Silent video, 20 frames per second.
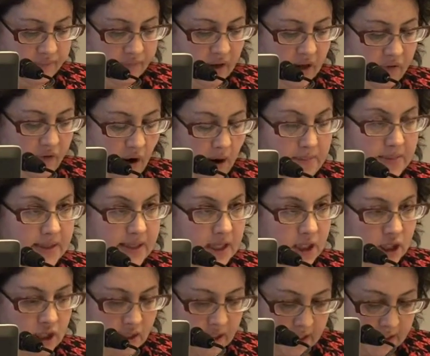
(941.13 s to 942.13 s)
if
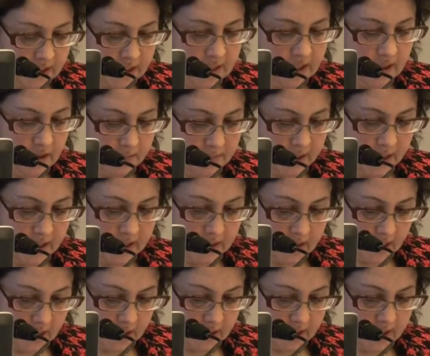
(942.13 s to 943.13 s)
opposition is indeed being
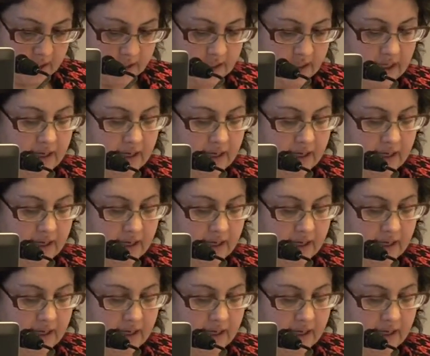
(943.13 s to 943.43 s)
silenced,